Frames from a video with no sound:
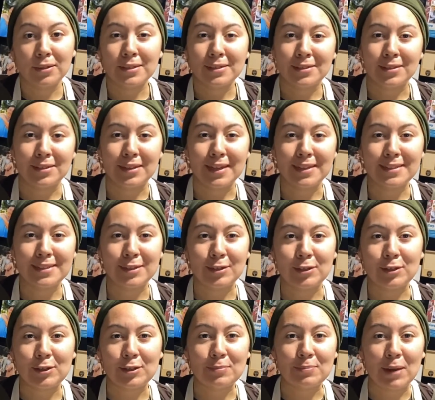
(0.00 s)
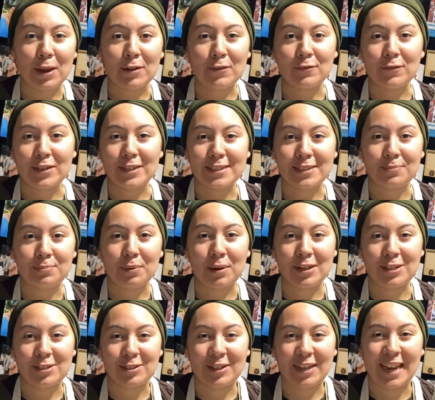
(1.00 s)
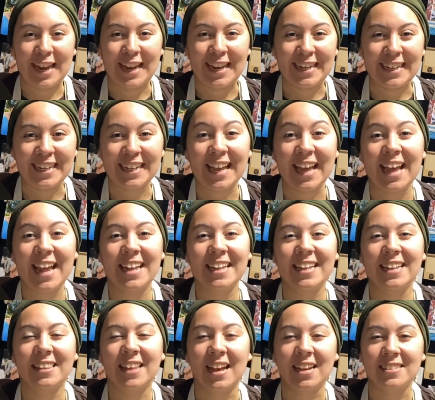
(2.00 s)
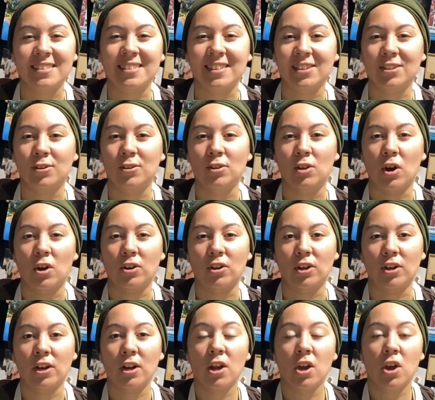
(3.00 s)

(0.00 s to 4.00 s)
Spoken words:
So that's a good benefit to pressure canning, and it lasts a little longer.